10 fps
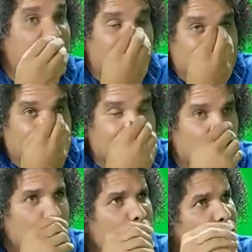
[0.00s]
because
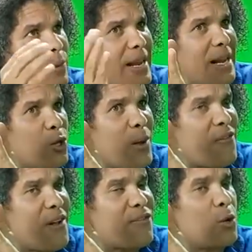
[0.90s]
it's what I get at
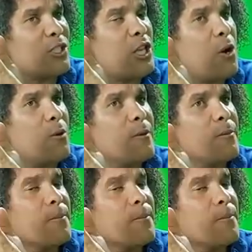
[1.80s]
25,000 now?